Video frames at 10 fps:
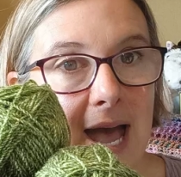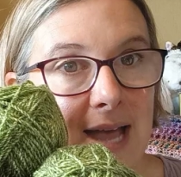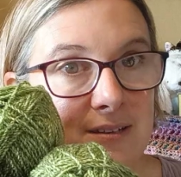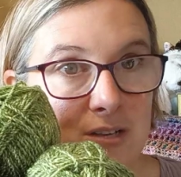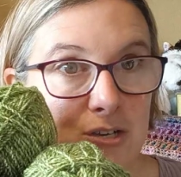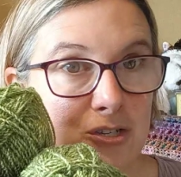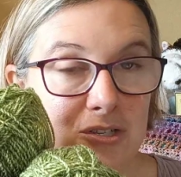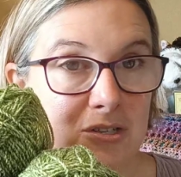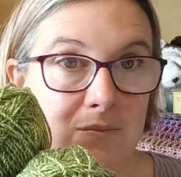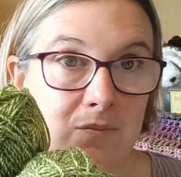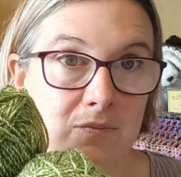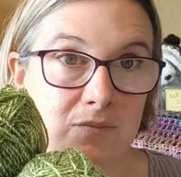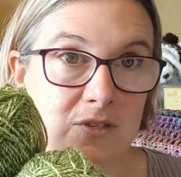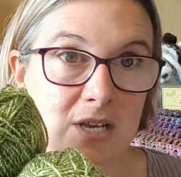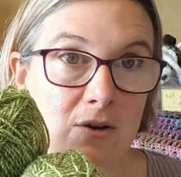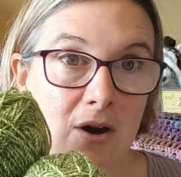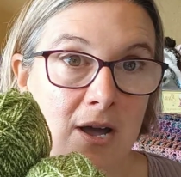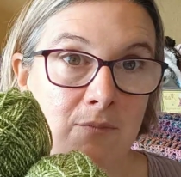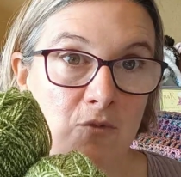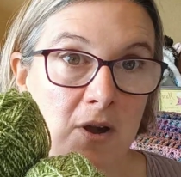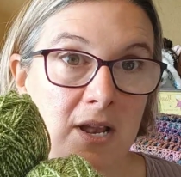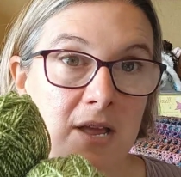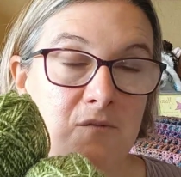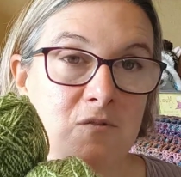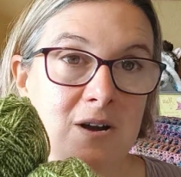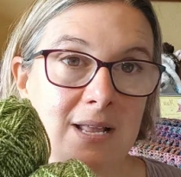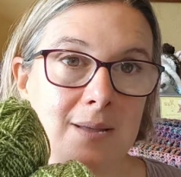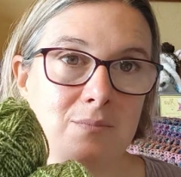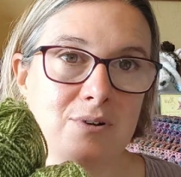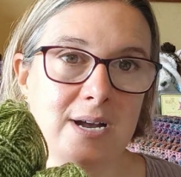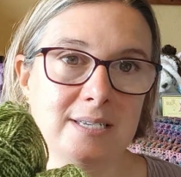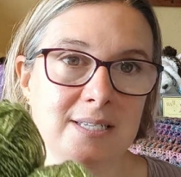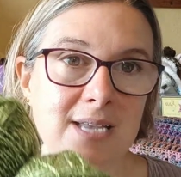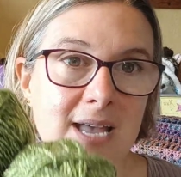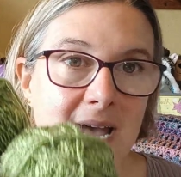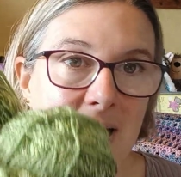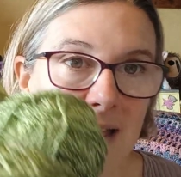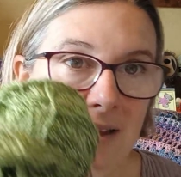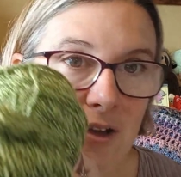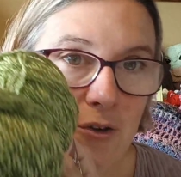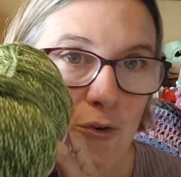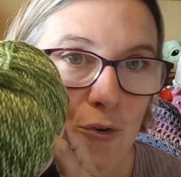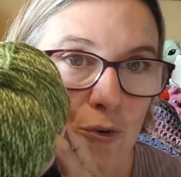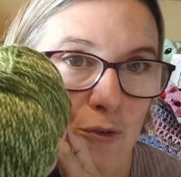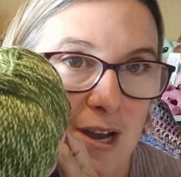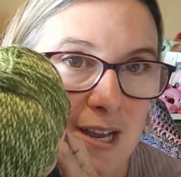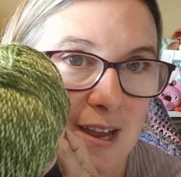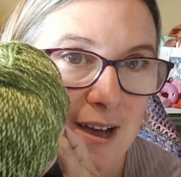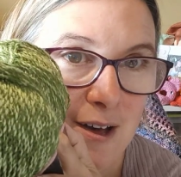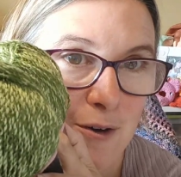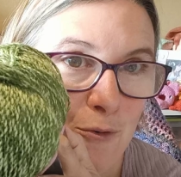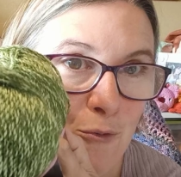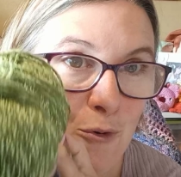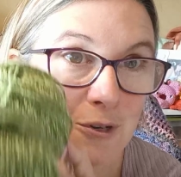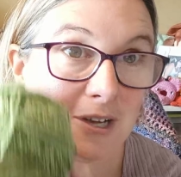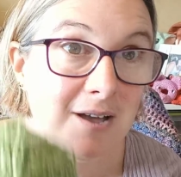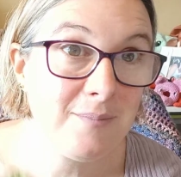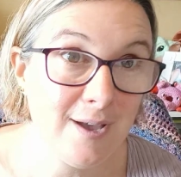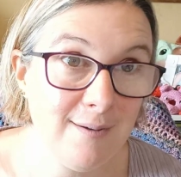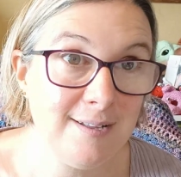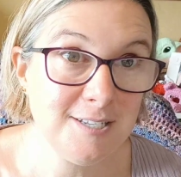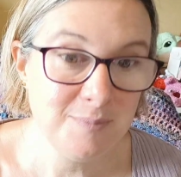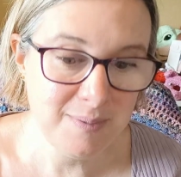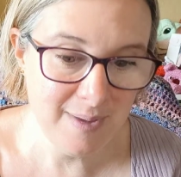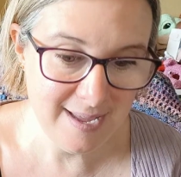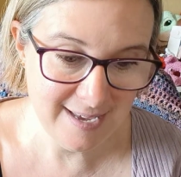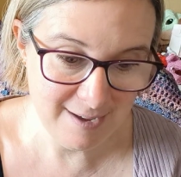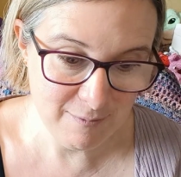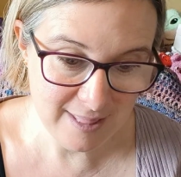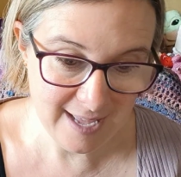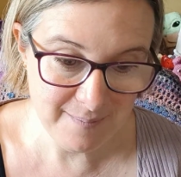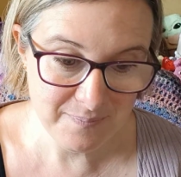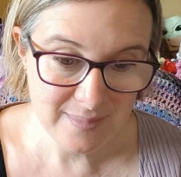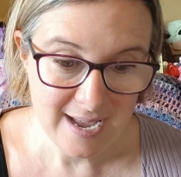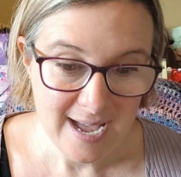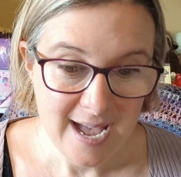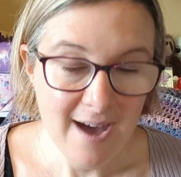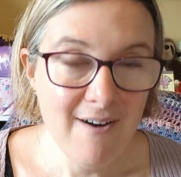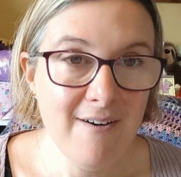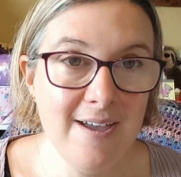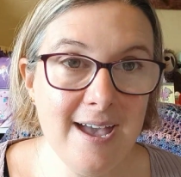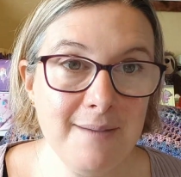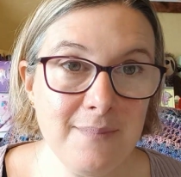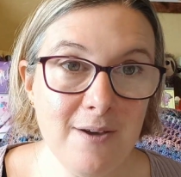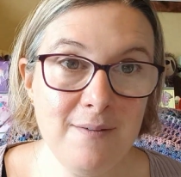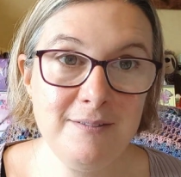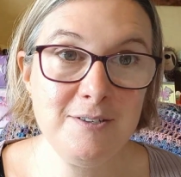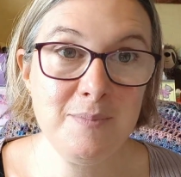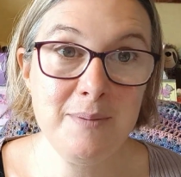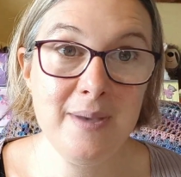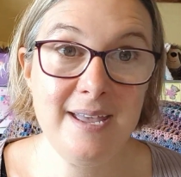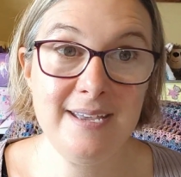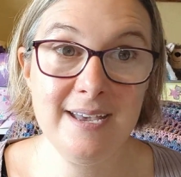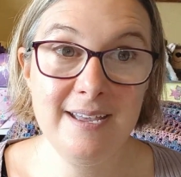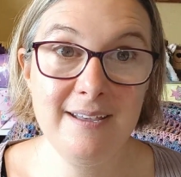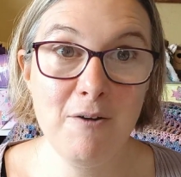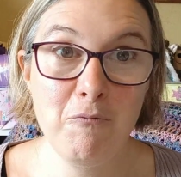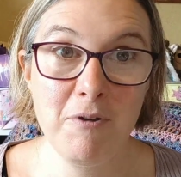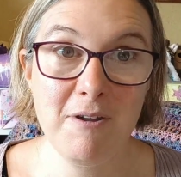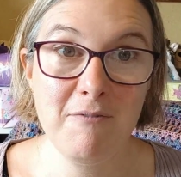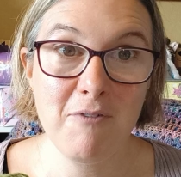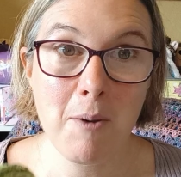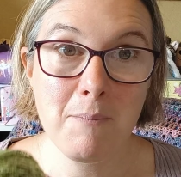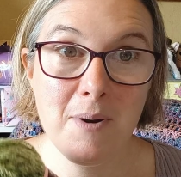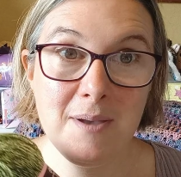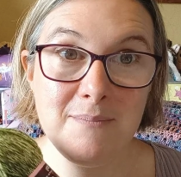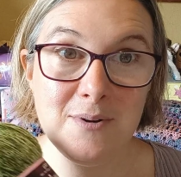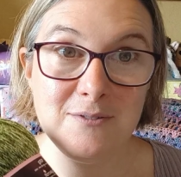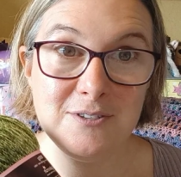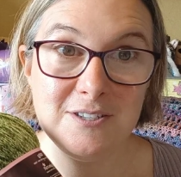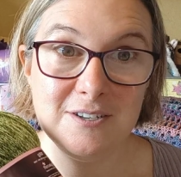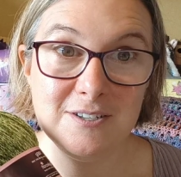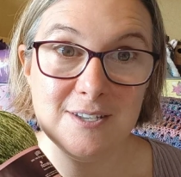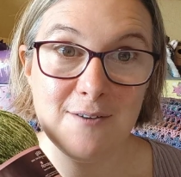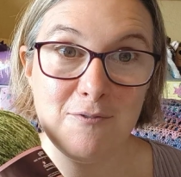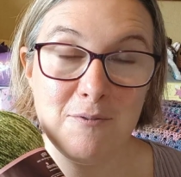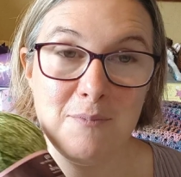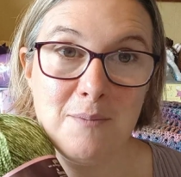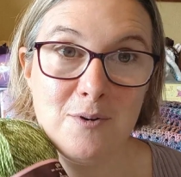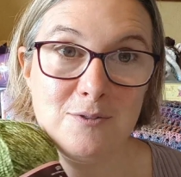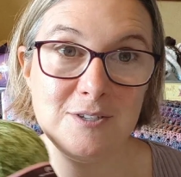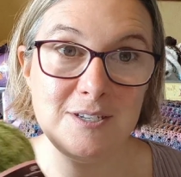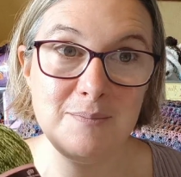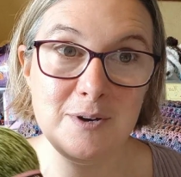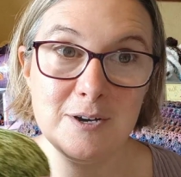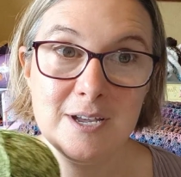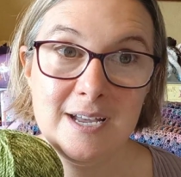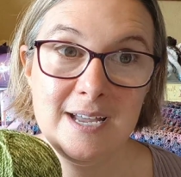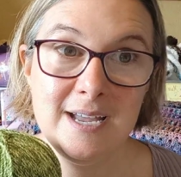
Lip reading: and so I'm really, really impressed, and I already know what I'm going to be making with it. I am going to be making one of my monsters from my monster book,